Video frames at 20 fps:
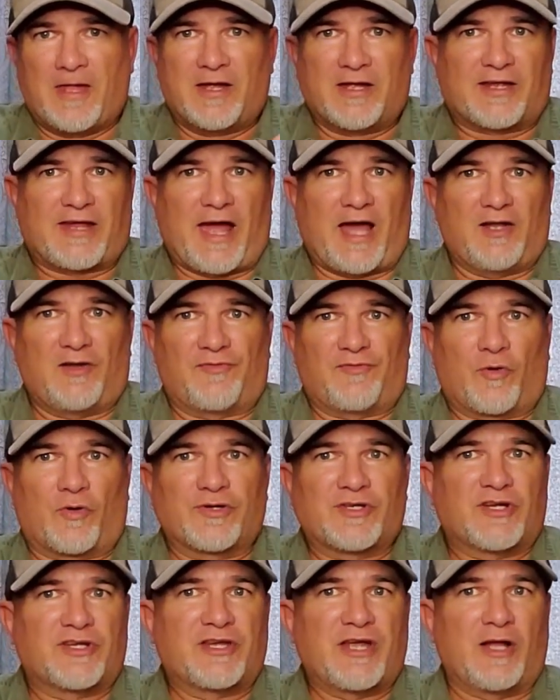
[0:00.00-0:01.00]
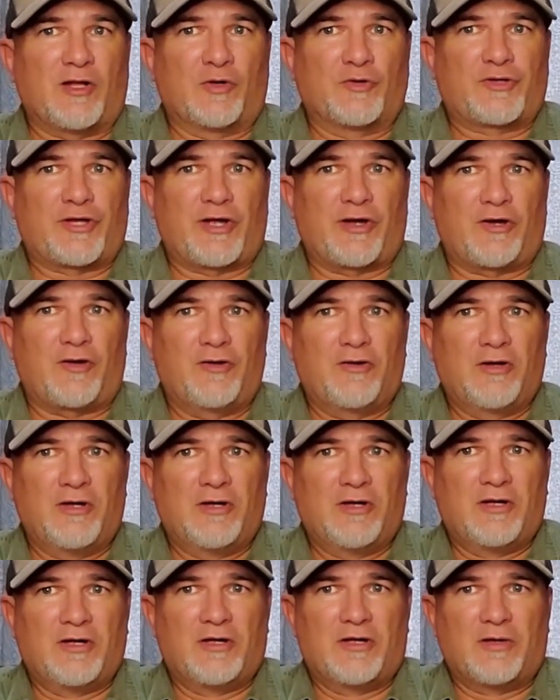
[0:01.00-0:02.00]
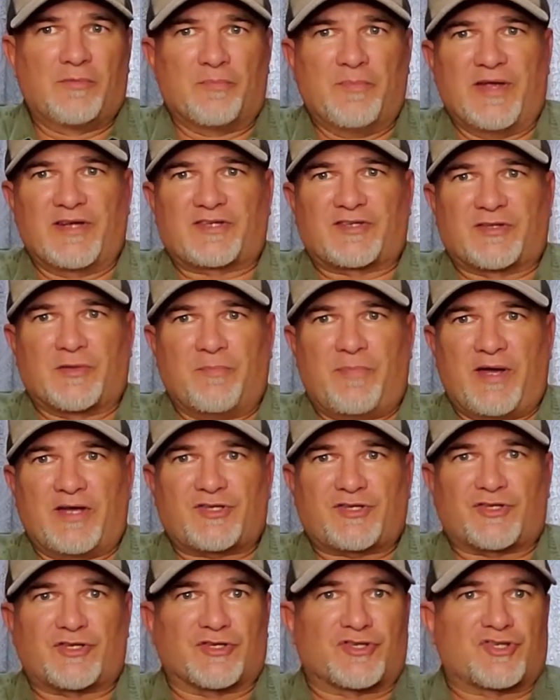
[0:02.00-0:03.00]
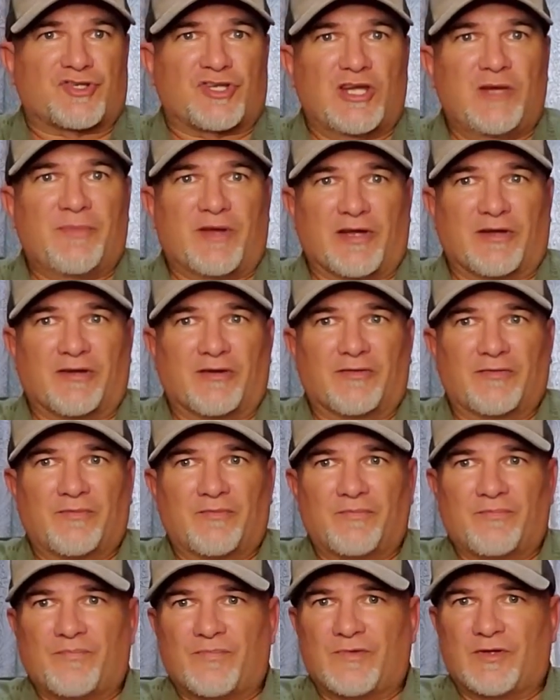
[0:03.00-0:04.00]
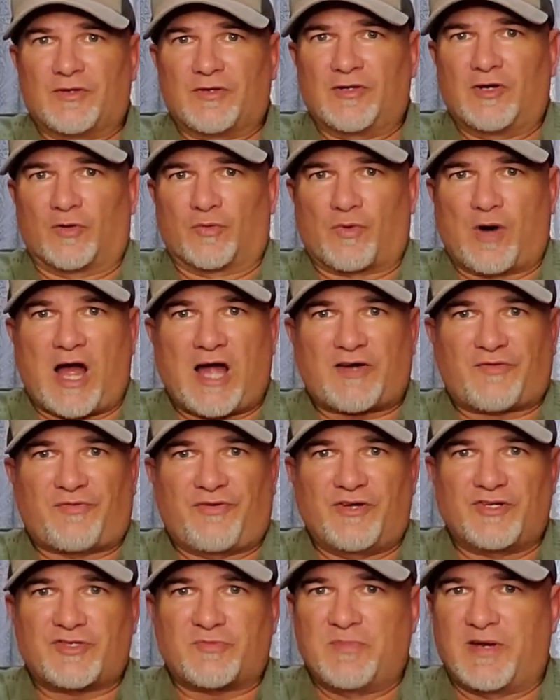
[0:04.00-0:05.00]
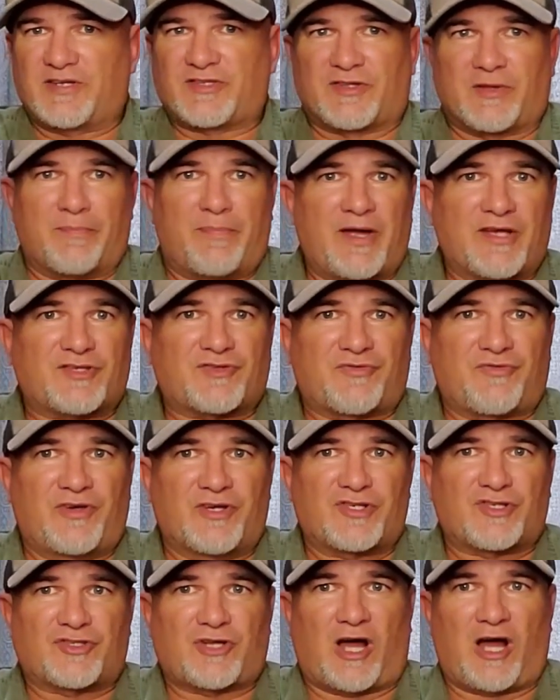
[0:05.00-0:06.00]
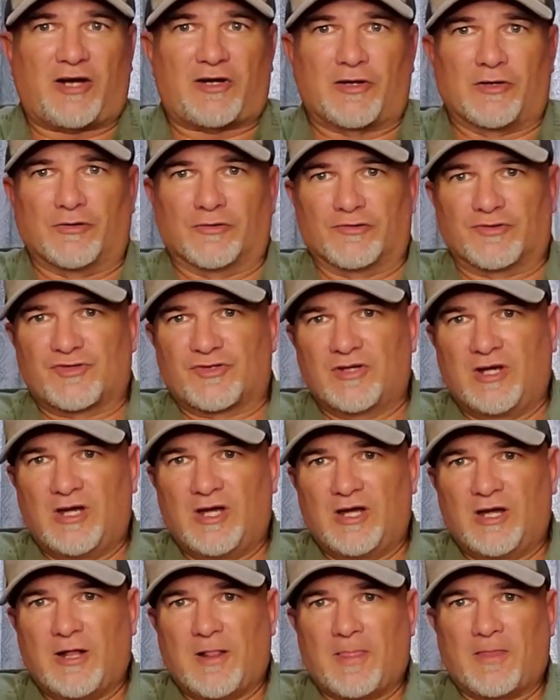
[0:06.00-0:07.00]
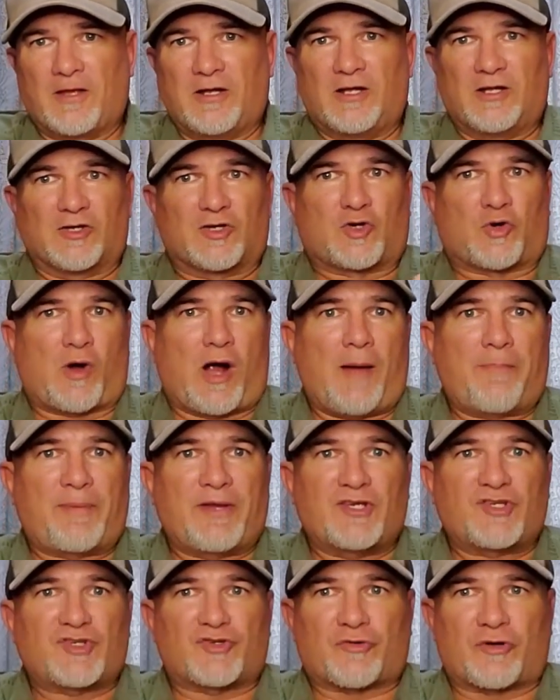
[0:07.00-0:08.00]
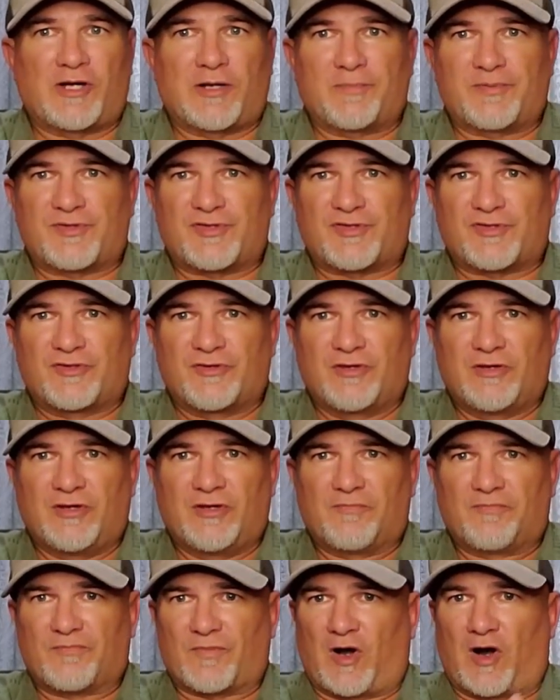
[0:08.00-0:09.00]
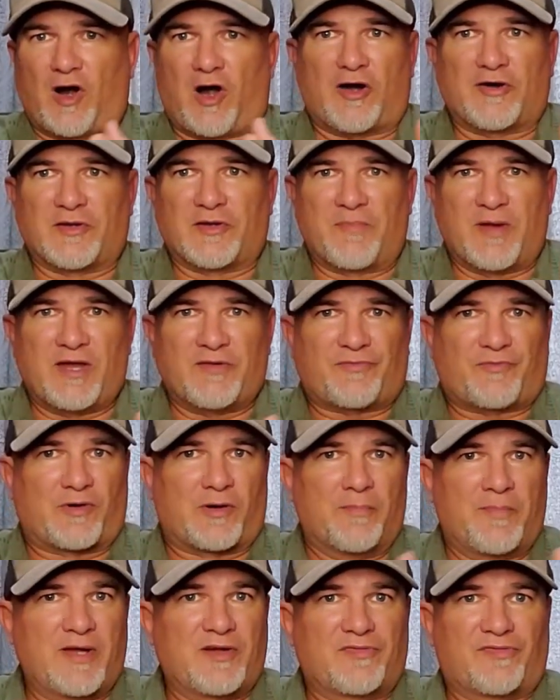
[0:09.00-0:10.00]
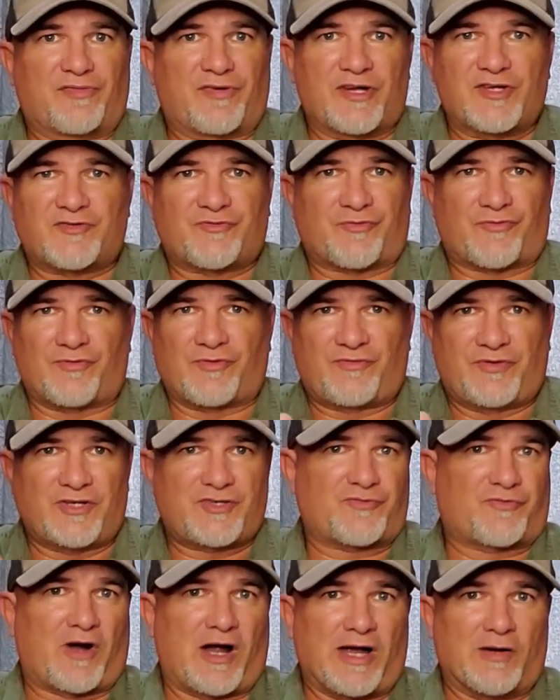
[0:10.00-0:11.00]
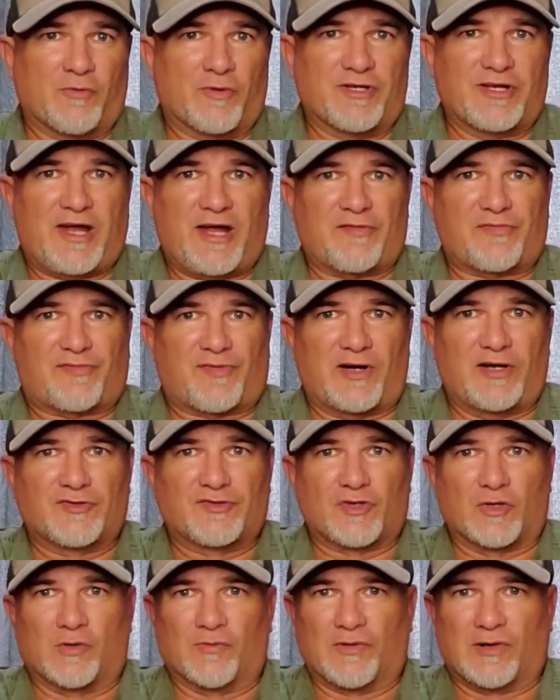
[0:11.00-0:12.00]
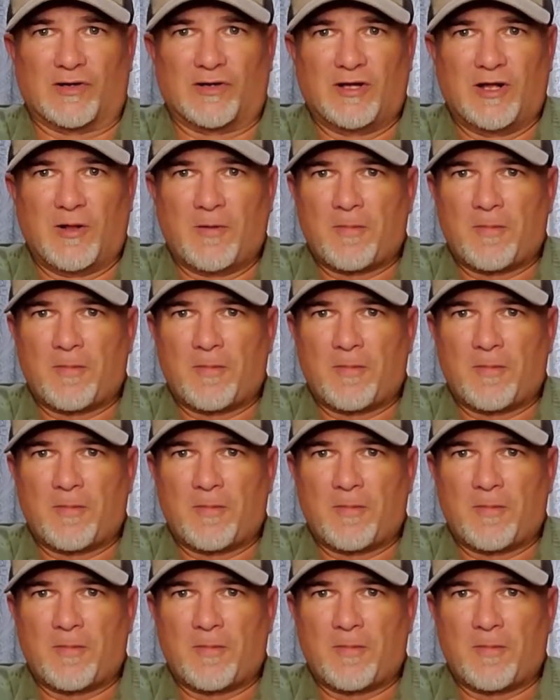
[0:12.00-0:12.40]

California yellowtail makes the best sashimi. Rockfish makes the best fish tacos. Crappie strips are hard to beat for a big fish fry when you have friends over.